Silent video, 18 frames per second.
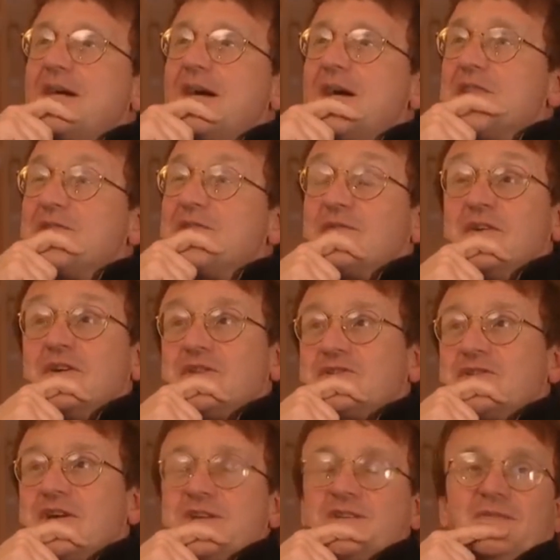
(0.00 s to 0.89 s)
on the
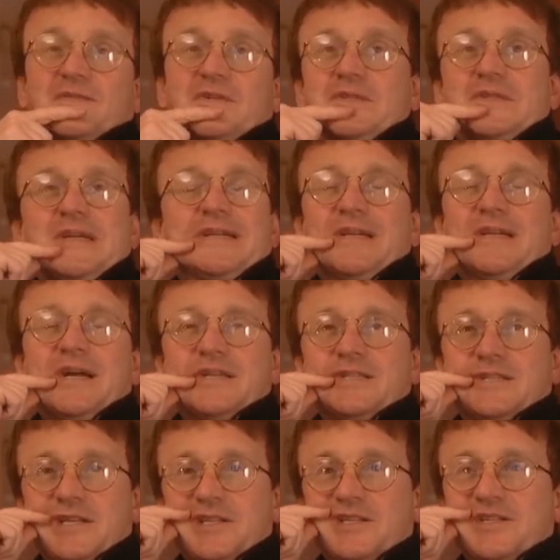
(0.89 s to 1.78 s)
first session, of course, I
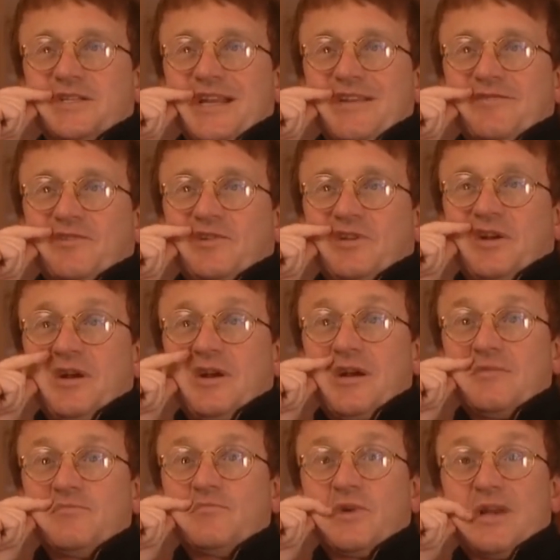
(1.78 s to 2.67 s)
said to Dave
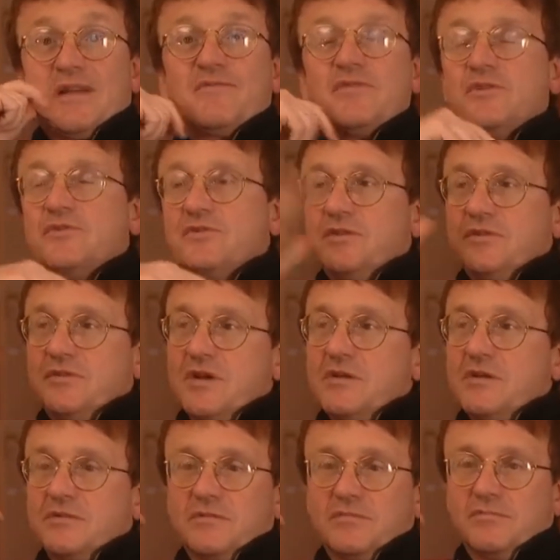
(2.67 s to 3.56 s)
Clark, whatever you do,
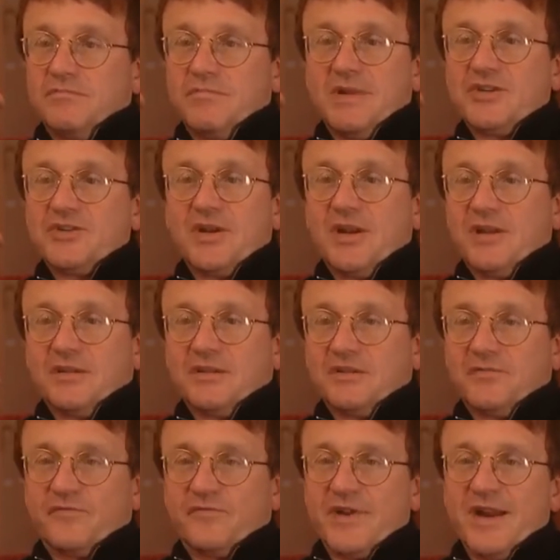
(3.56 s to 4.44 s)
don't mention anything
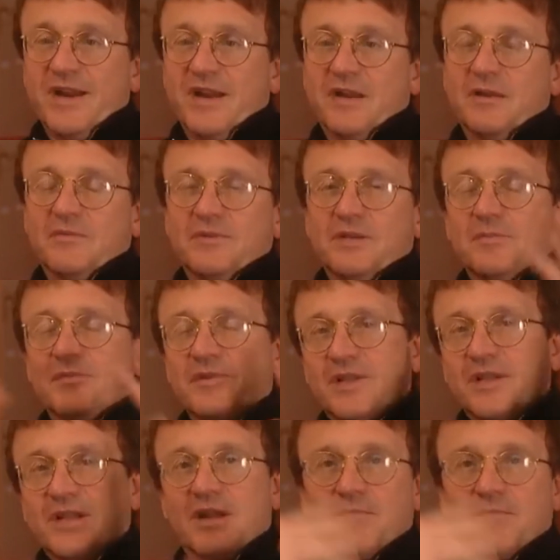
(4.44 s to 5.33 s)
to Freddie. I don't want him to
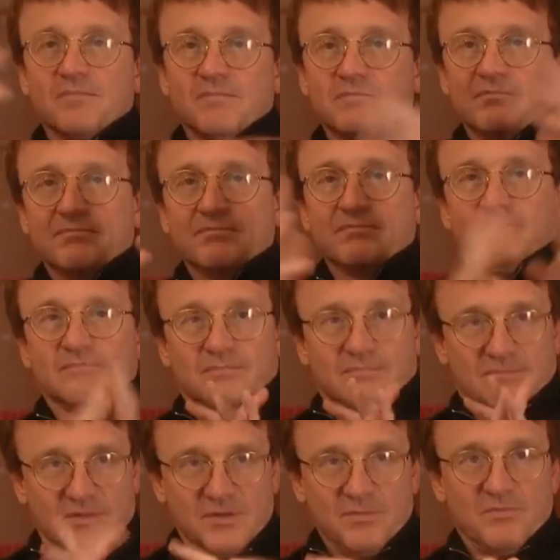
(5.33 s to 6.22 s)
think I'm
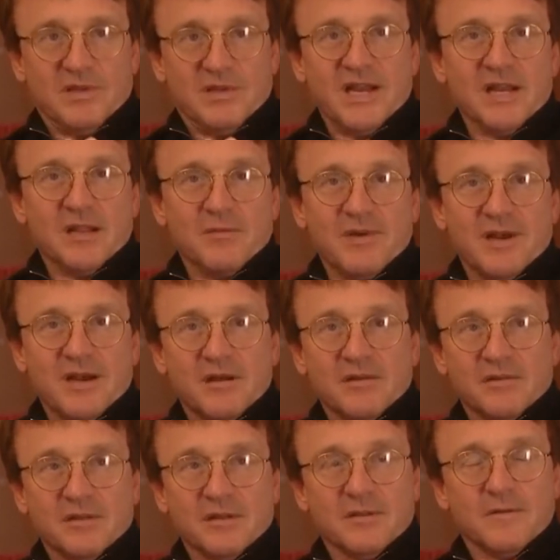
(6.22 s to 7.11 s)
complaining about
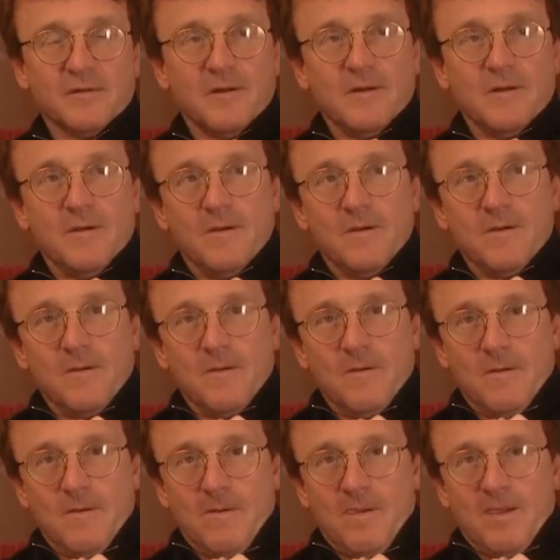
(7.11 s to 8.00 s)
anything.
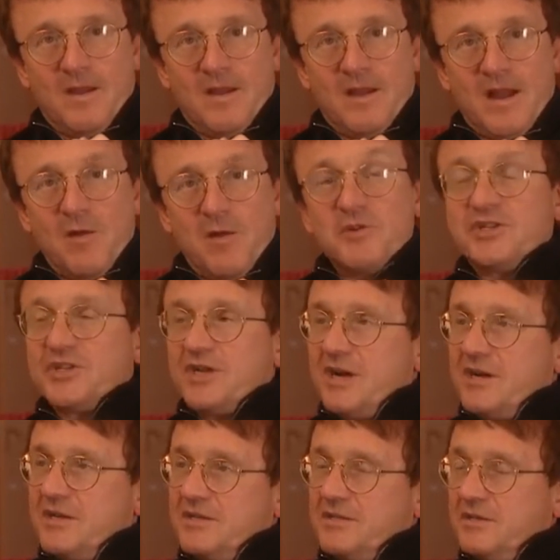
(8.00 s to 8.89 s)
And we
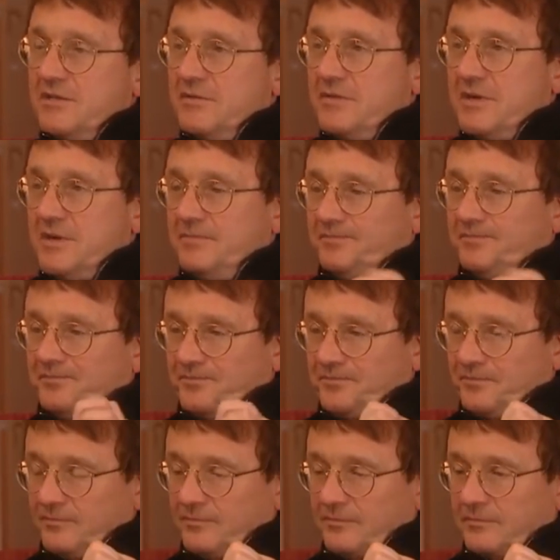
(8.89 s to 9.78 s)
started to
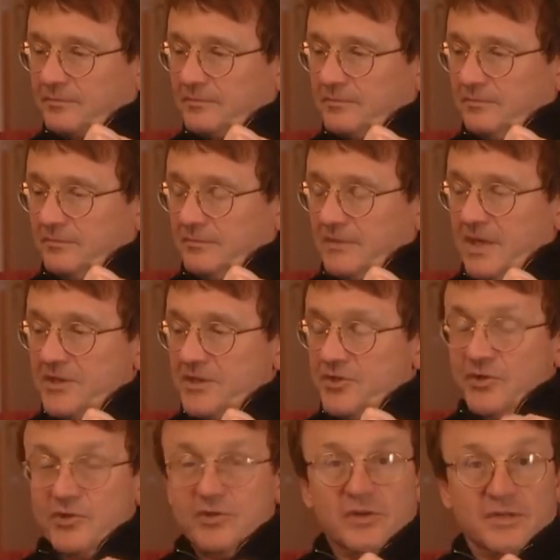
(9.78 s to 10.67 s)

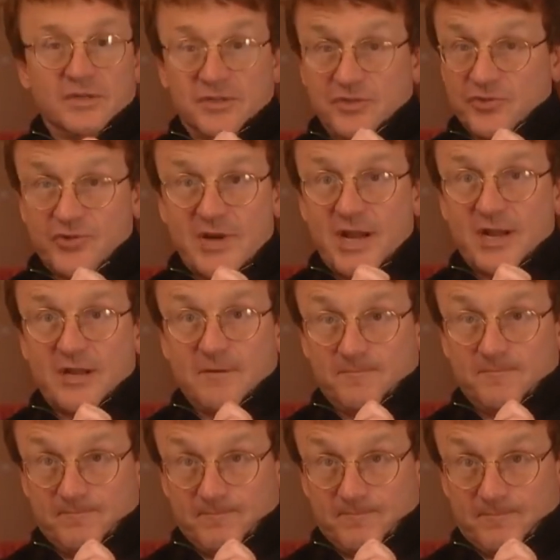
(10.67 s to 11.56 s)
record this track,
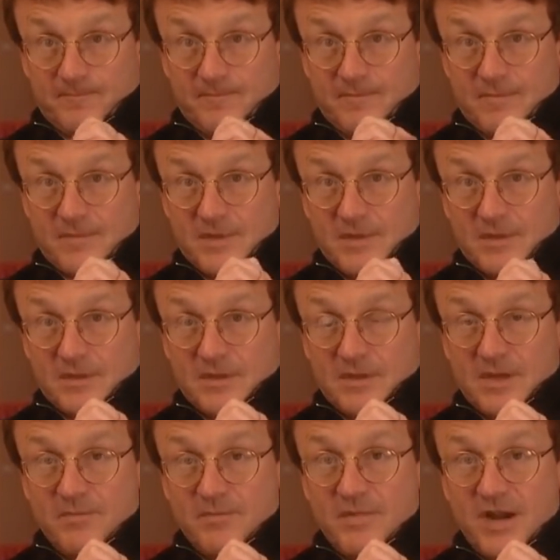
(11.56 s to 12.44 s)

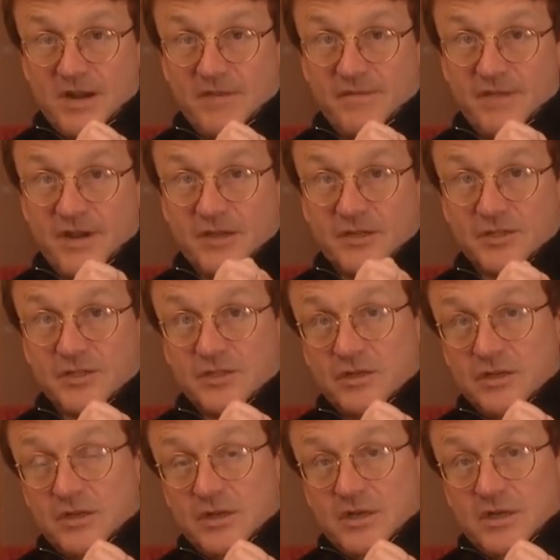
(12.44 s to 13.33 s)
in my defence.
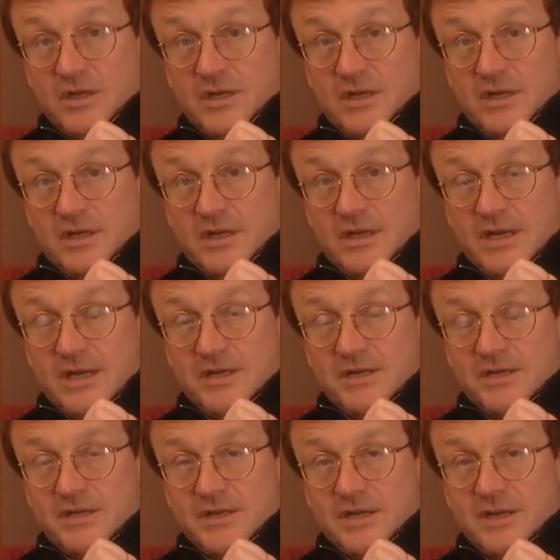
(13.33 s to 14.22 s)

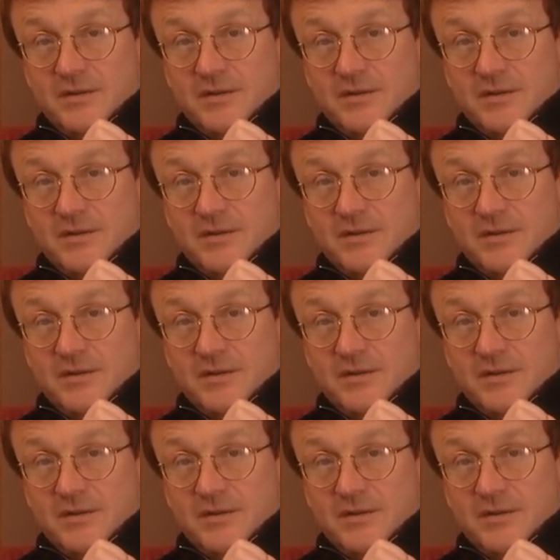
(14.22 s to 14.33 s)
And